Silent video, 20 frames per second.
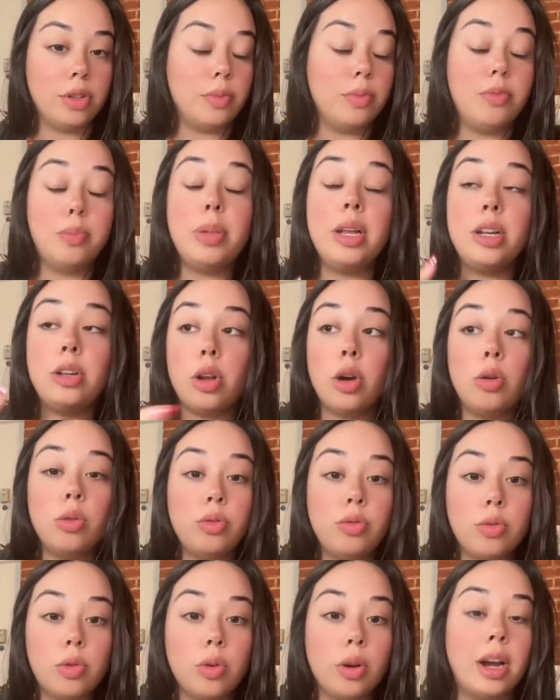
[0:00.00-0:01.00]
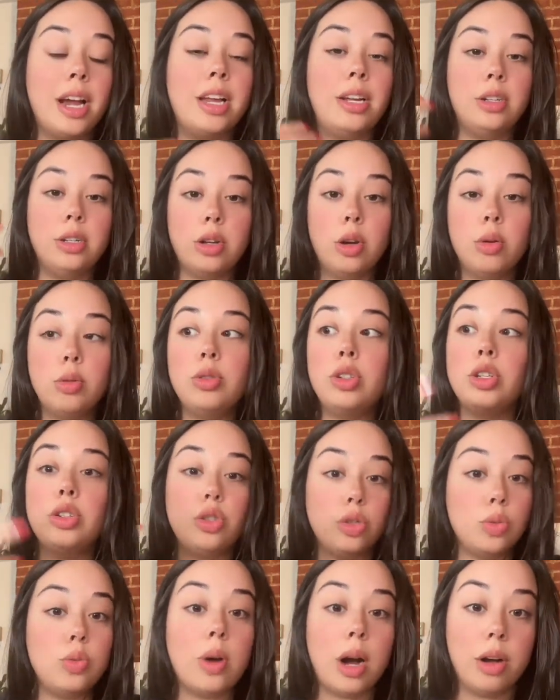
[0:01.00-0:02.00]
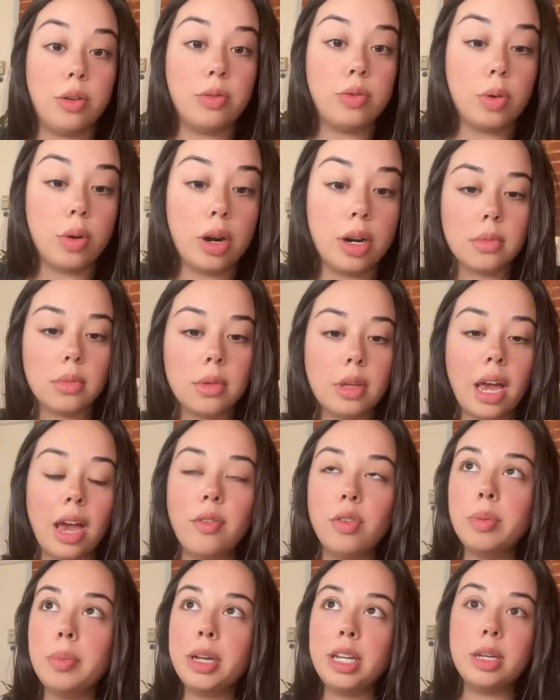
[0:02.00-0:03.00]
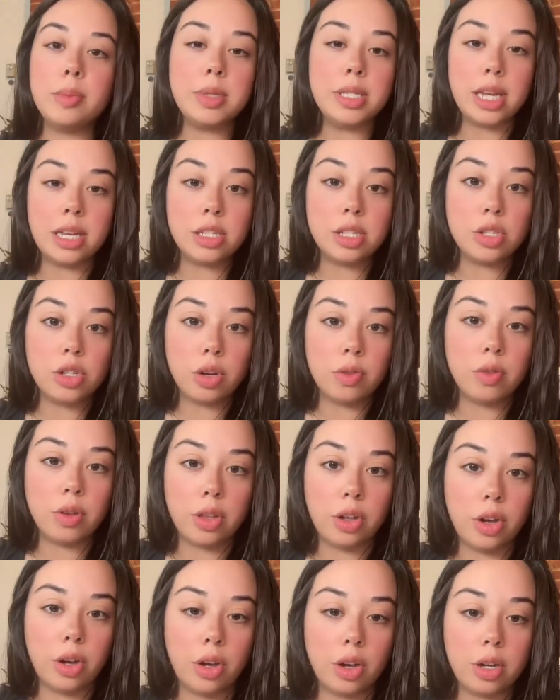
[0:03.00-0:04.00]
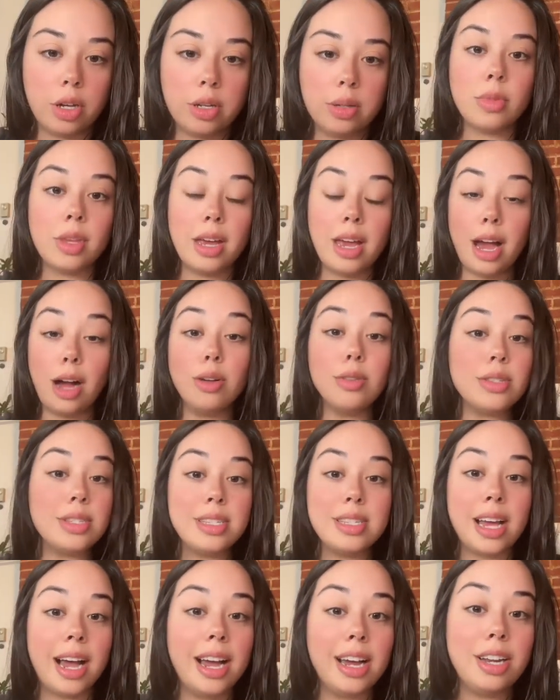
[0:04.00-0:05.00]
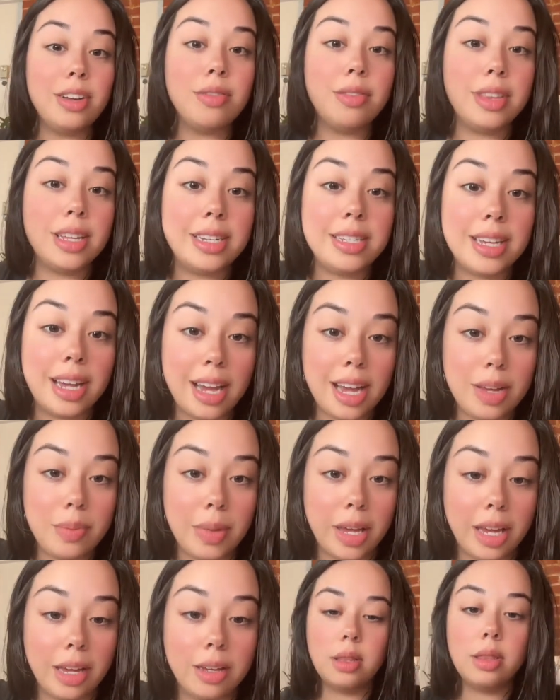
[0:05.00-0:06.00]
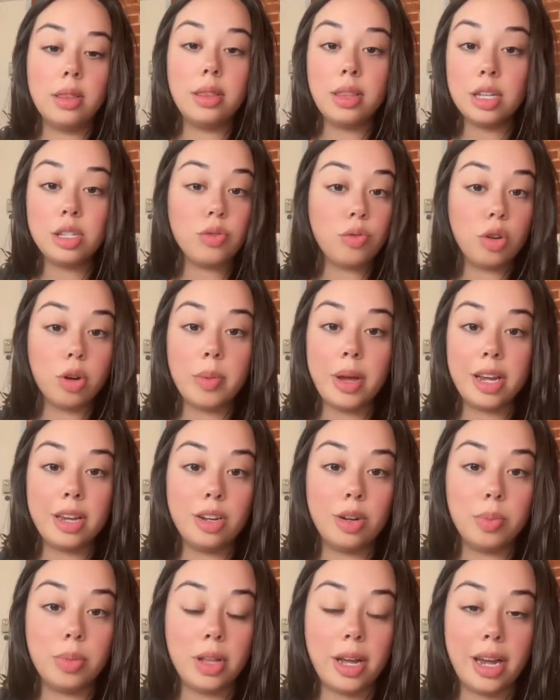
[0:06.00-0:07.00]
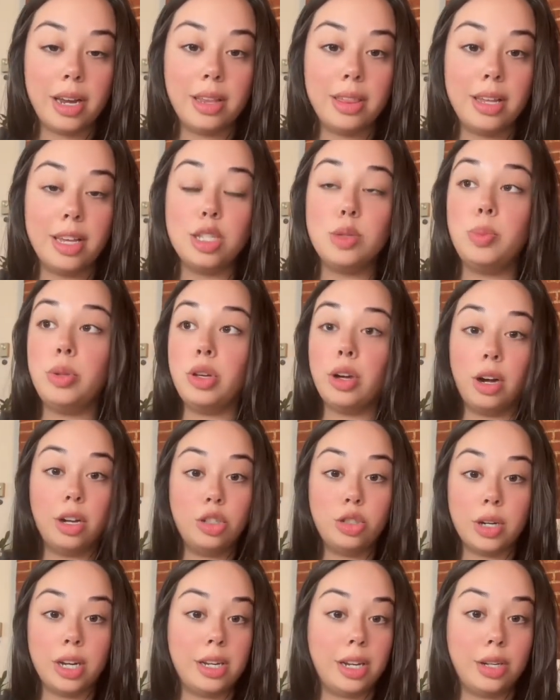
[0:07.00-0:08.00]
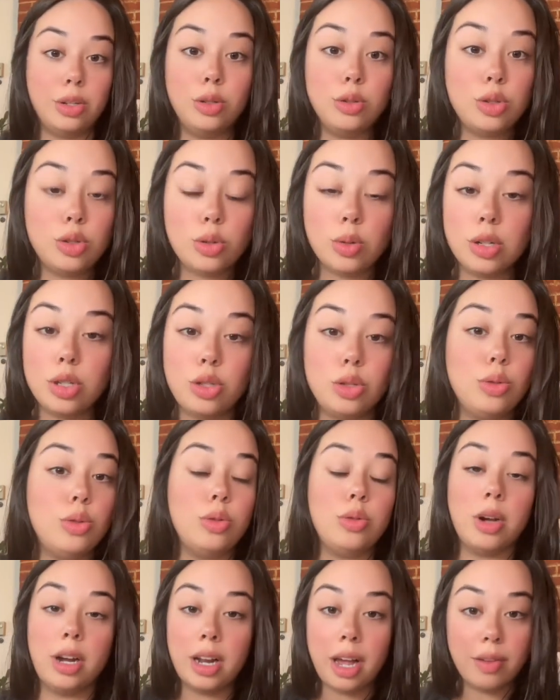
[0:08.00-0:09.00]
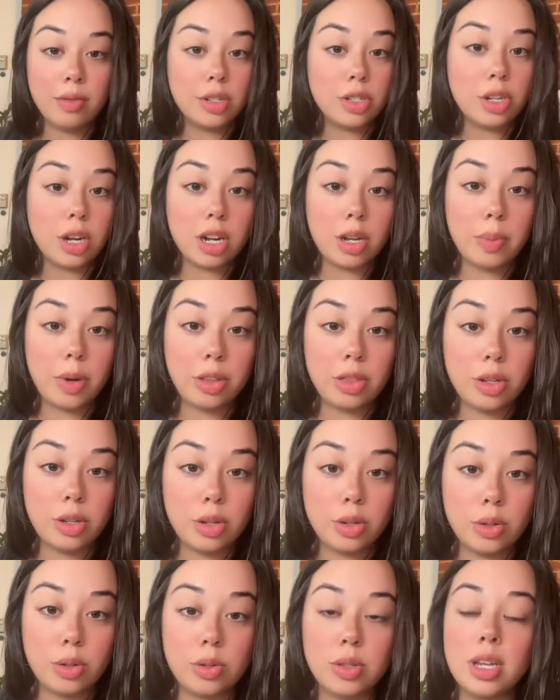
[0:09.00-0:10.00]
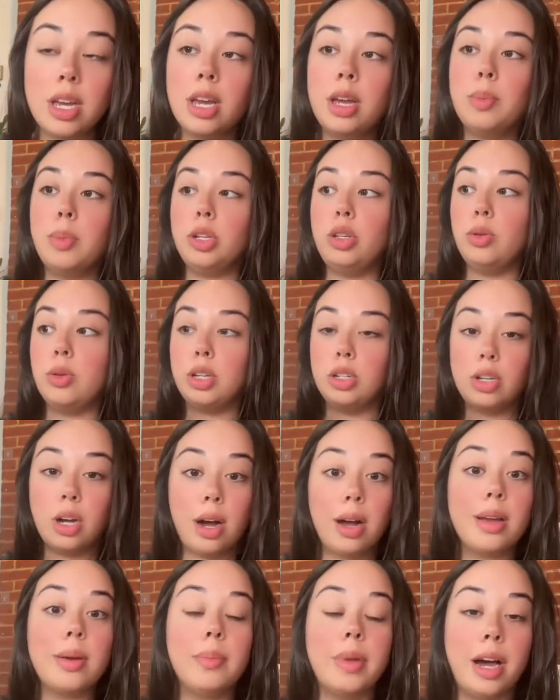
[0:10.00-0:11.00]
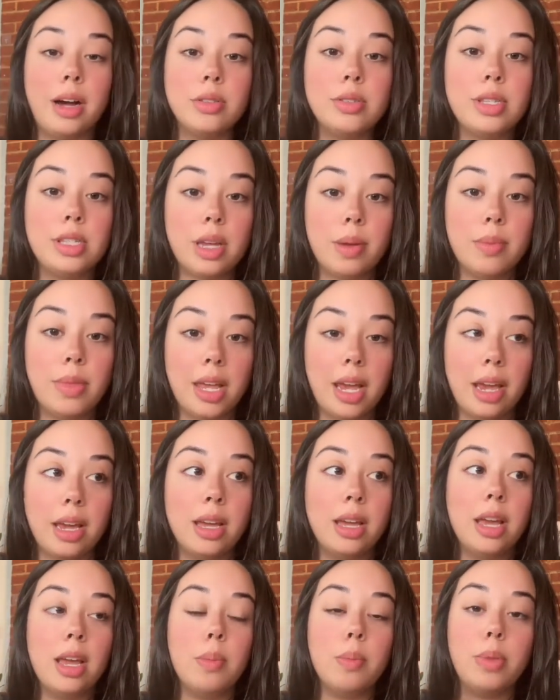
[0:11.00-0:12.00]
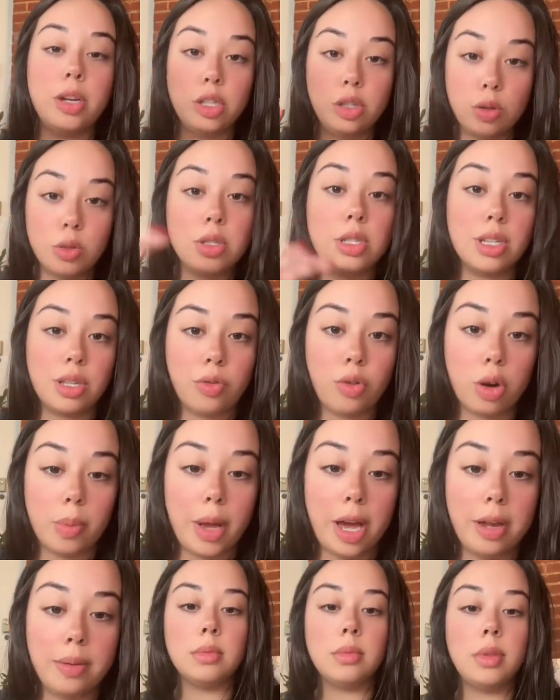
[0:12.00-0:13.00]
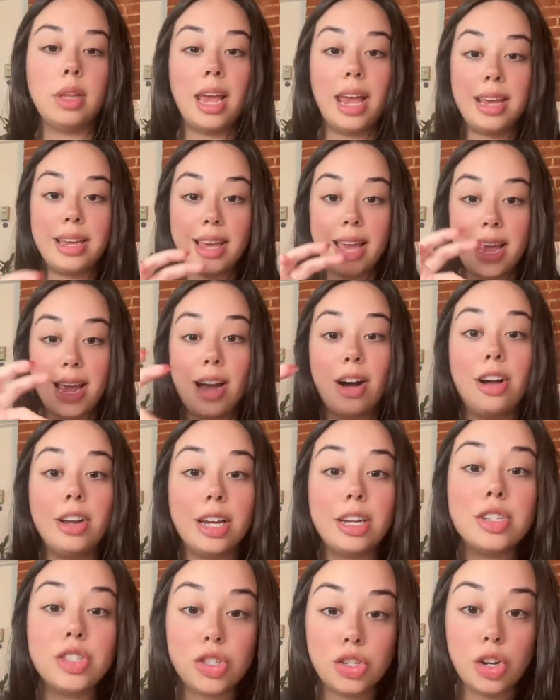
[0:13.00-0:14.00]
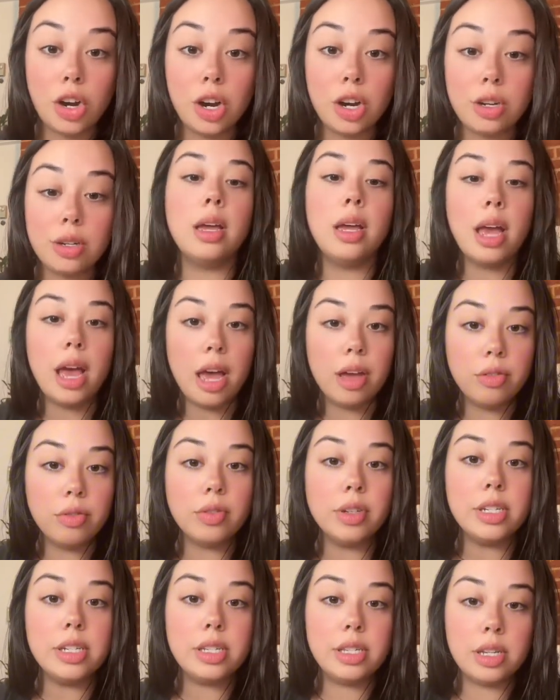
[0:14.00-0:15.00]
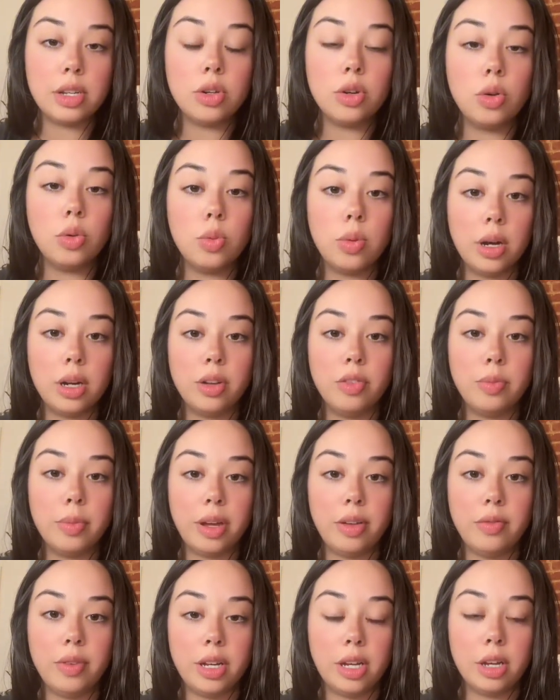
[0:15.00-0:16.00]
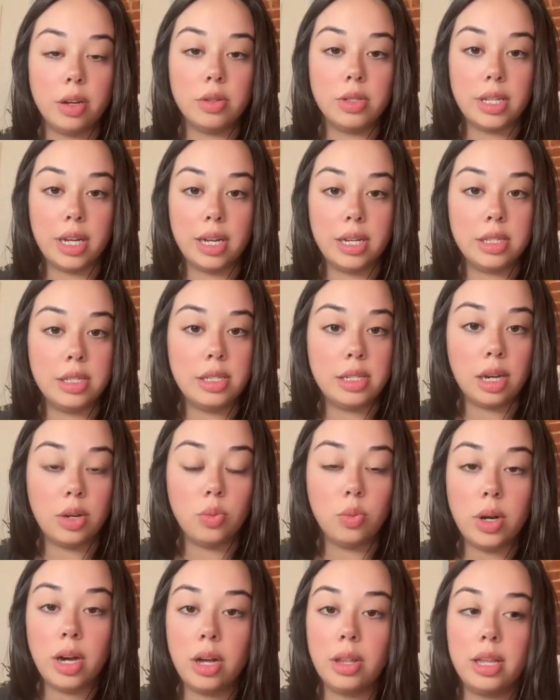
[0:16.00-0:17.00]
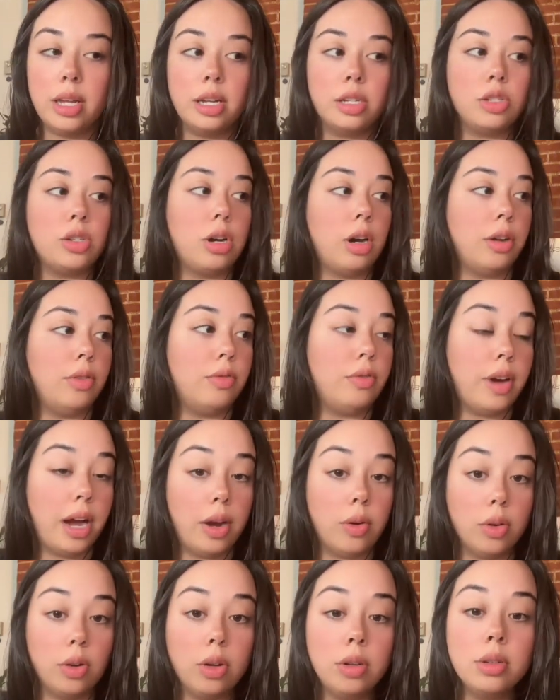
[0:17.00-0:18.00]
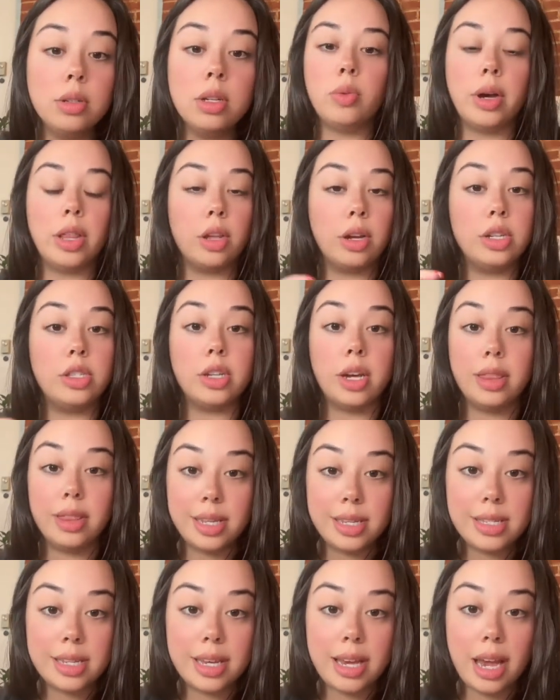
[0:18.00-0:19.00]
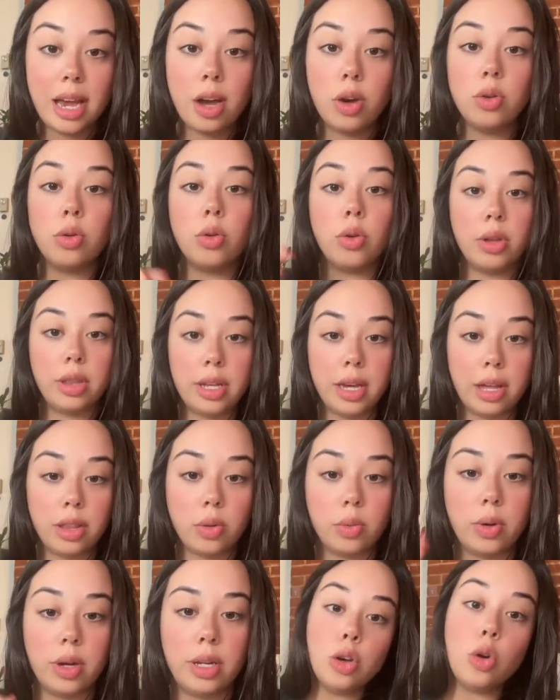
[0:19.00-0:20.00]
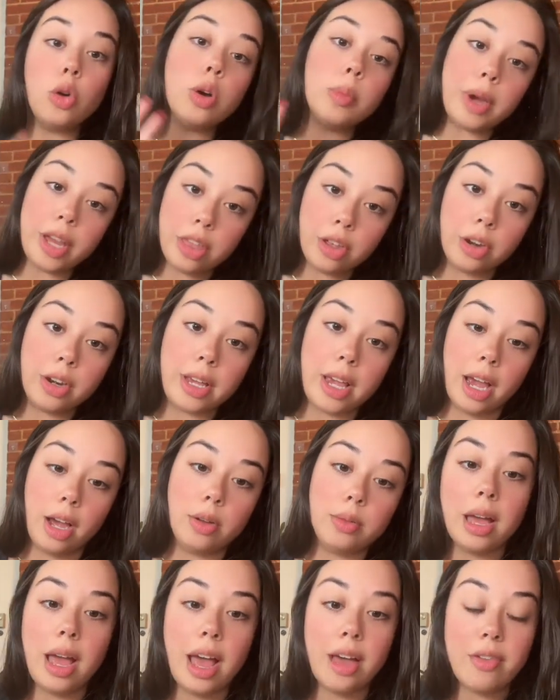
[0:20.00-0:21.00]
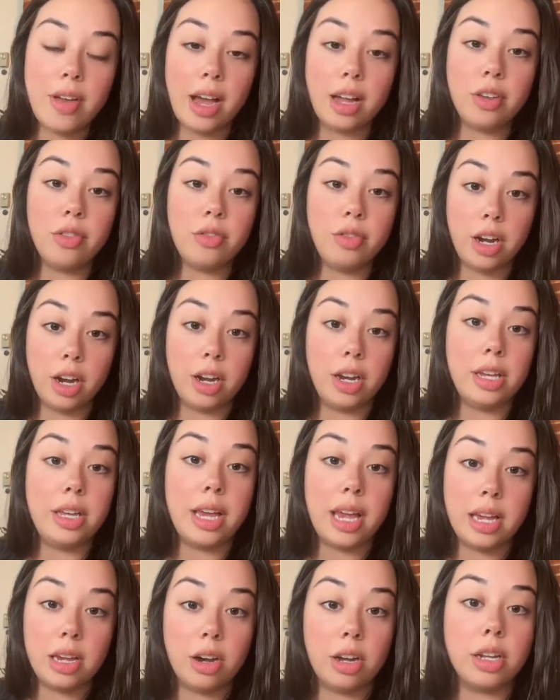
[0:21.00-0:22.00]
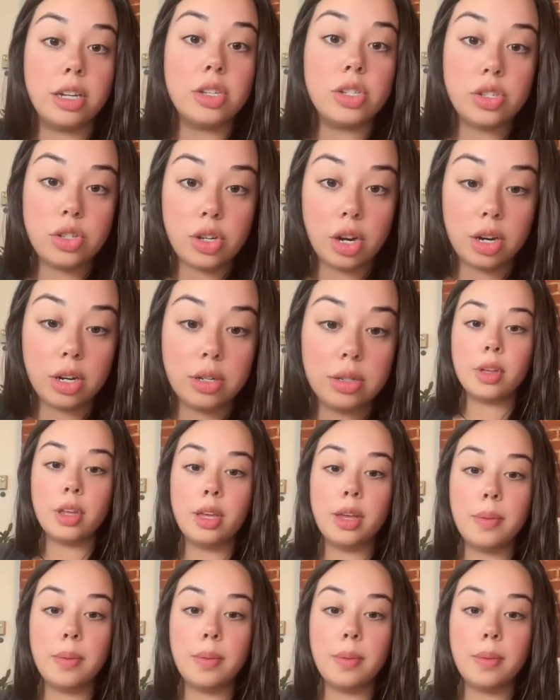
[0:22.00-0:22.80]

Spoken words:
been known for and known to do well for. Everybody obsesses over the hook. Outside of the timing, this format can apply to things beyond trending news stories. You do not have to talk about the news, but you can talk about something, but use this format. A chaotic start. Every single one of my videos that has done well, that has gone viral, whether it's on this account or the other one, or my third account, have had a very chaotic start.